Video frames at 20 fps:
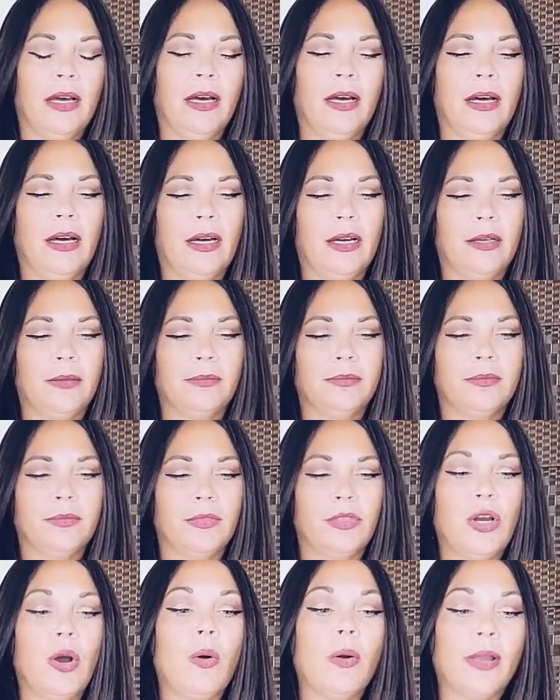
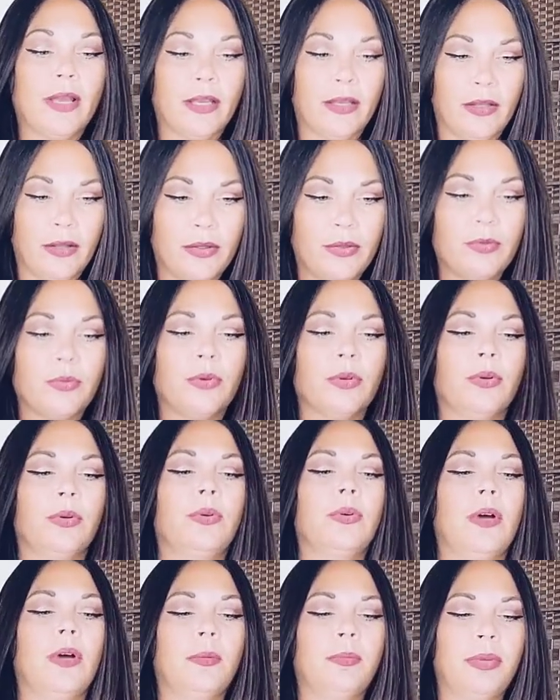going
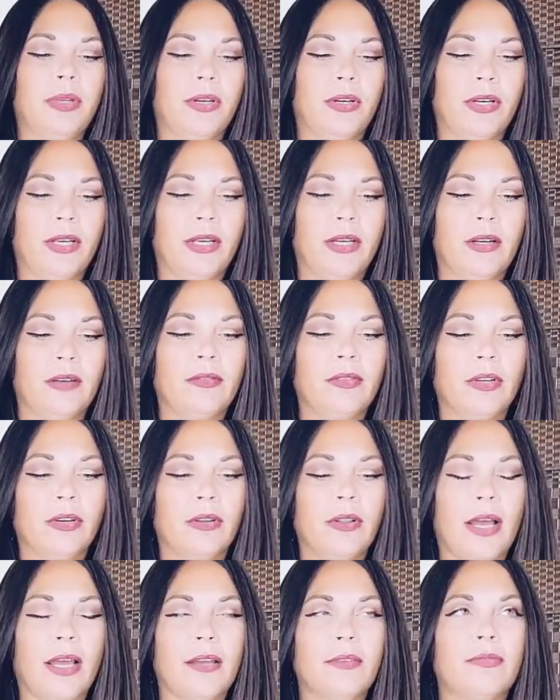through a period of
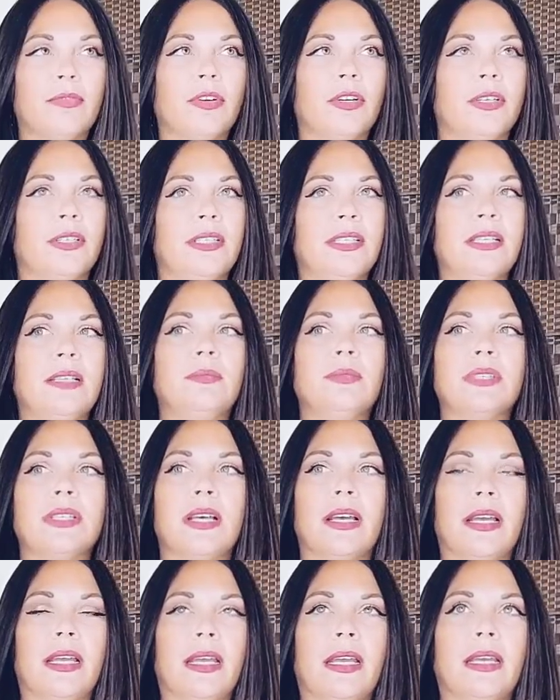their life where it seems
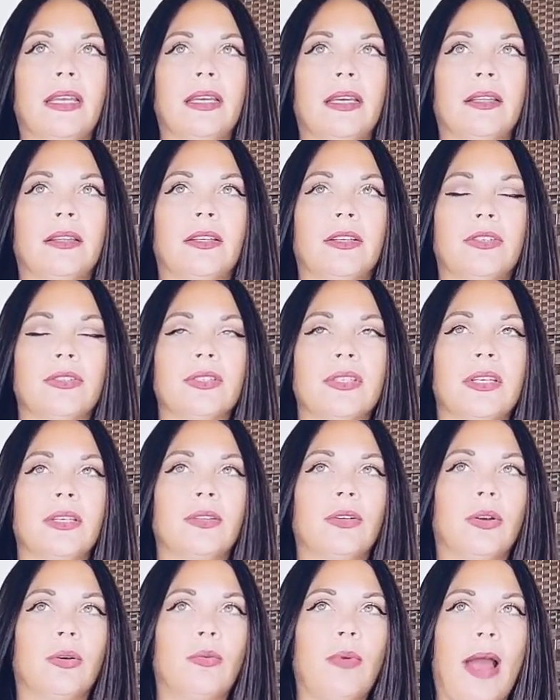like there's
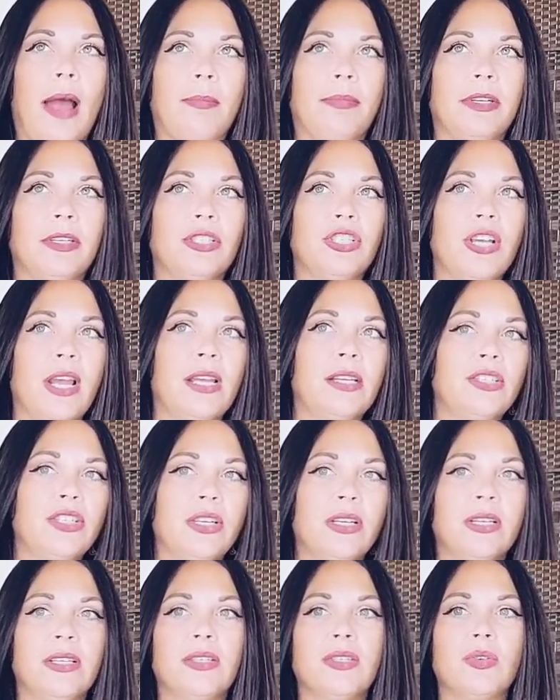either rapid
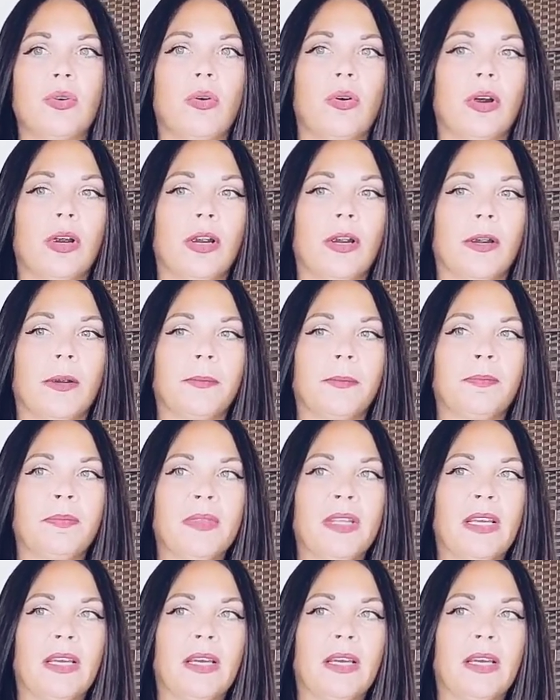changes or